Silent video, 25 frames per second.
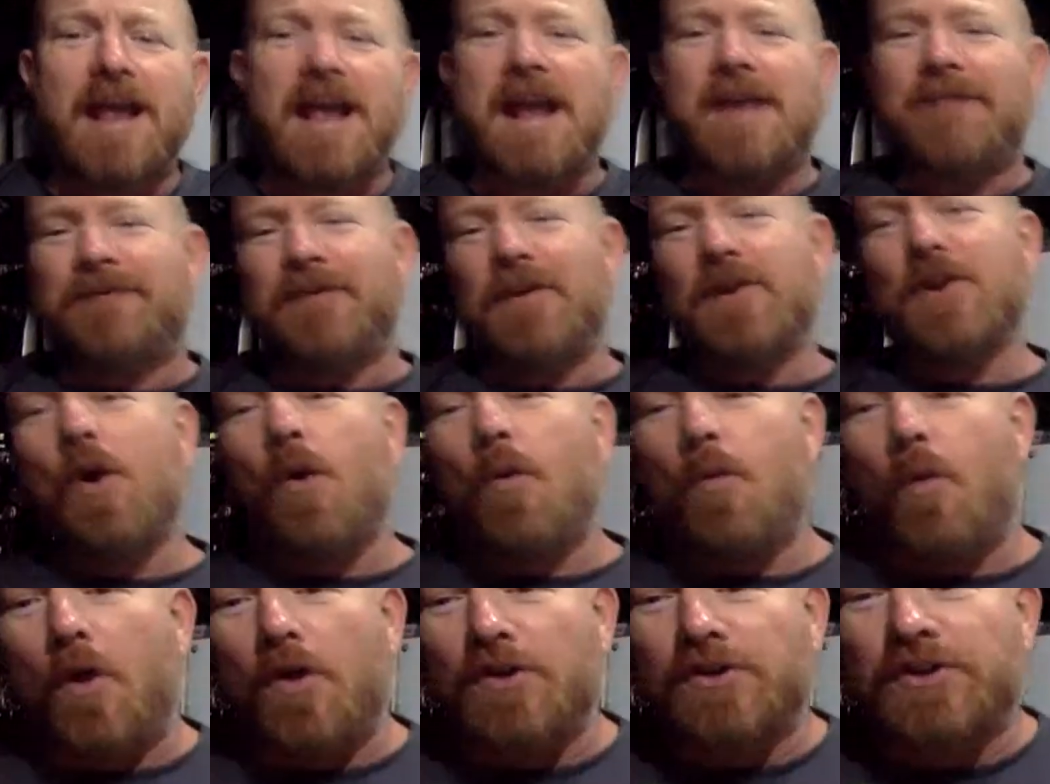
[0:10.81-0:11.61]
If you're
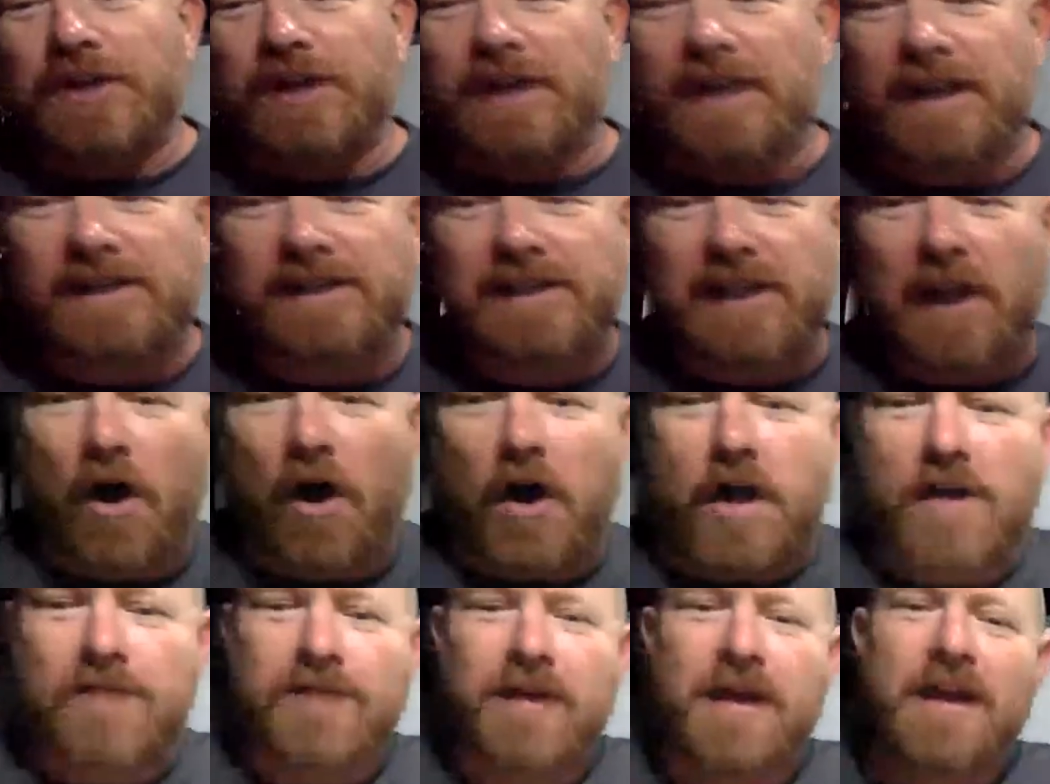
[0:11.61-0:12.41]
not watching this
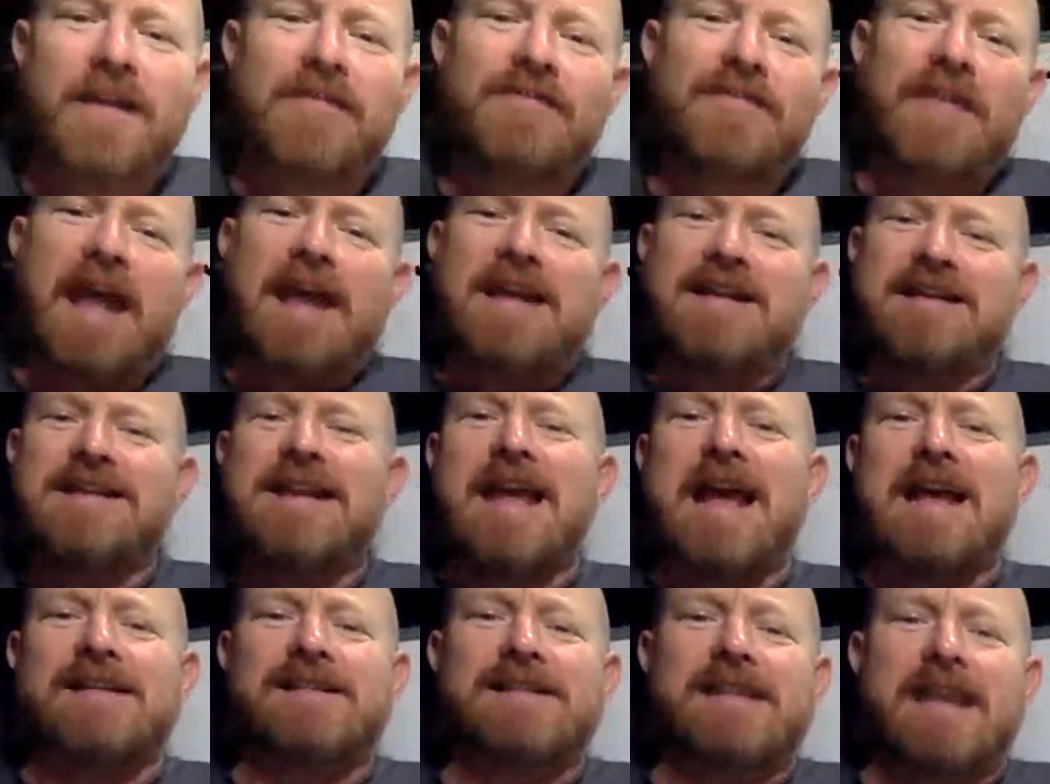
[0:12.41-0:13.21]
live, then
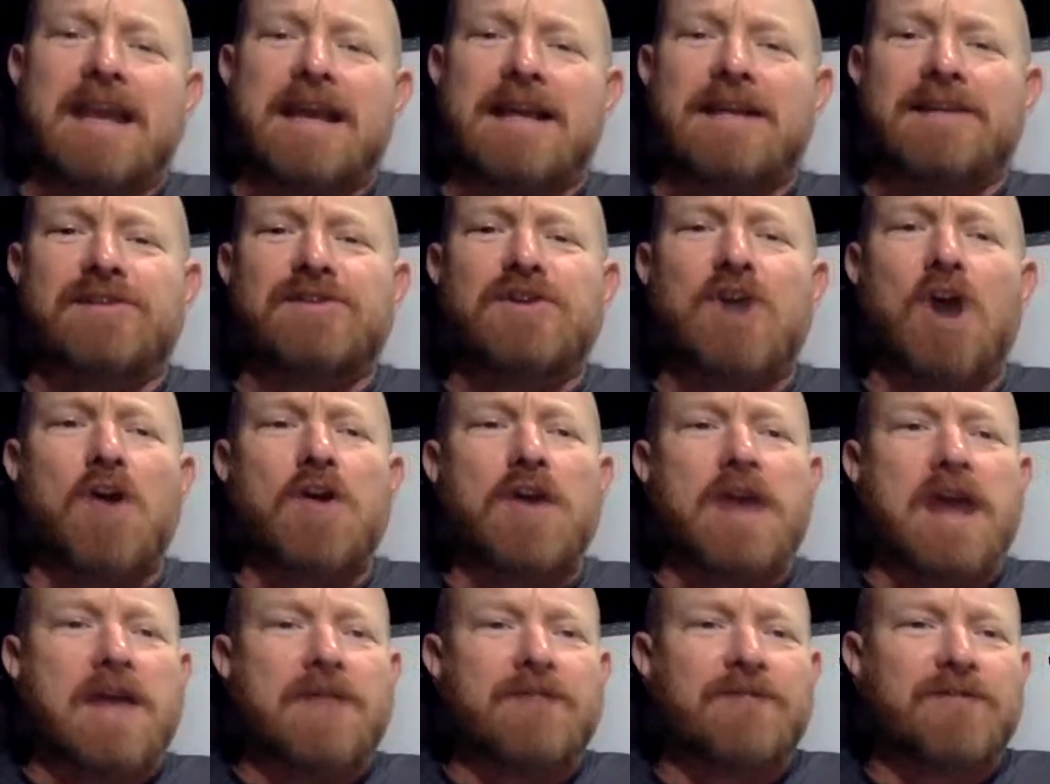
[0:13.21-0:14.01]
yes, it is Joe
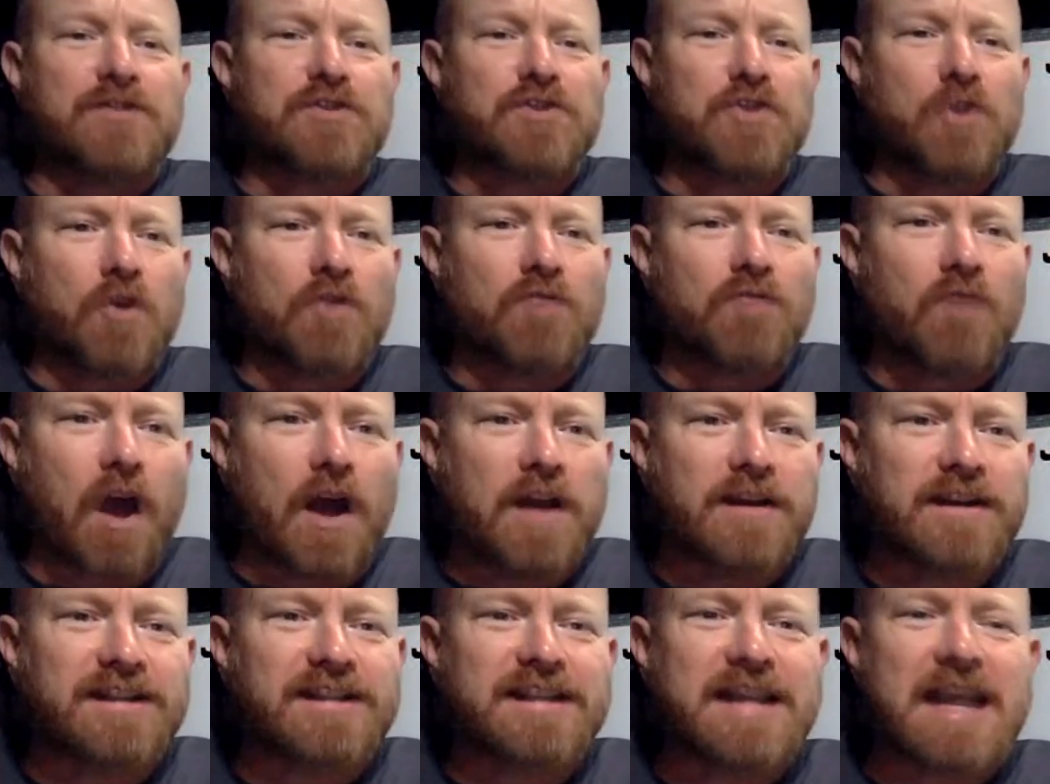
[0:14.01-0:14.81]
here for
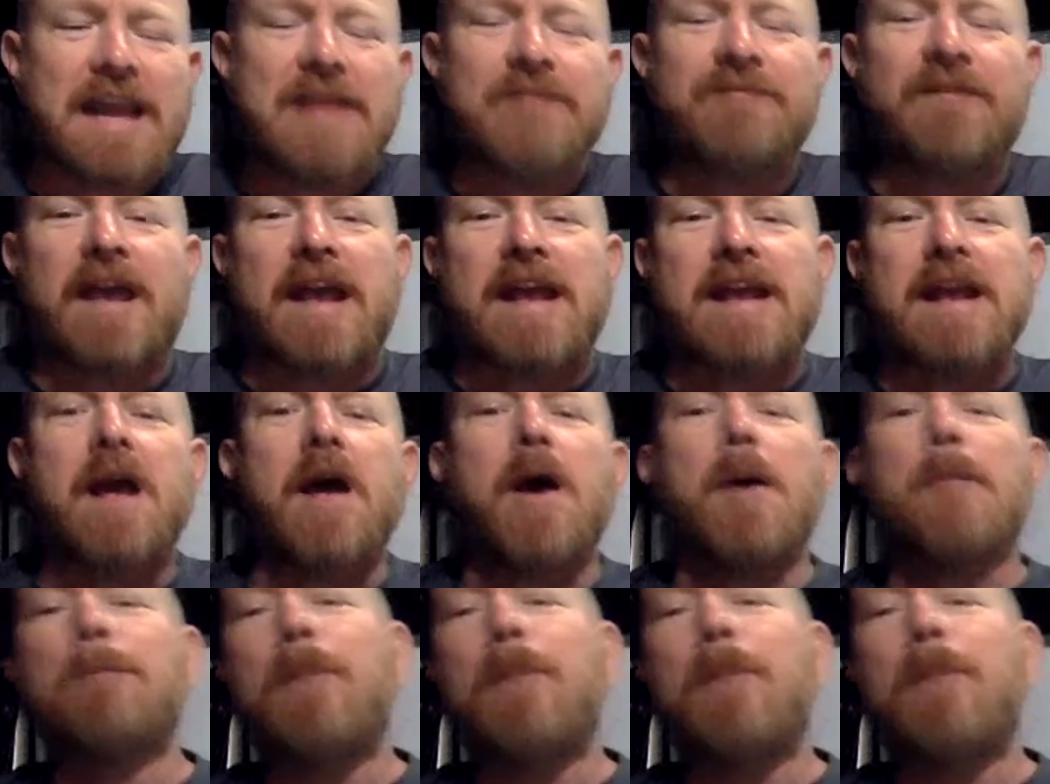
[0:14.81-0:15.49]
Joyrider TV,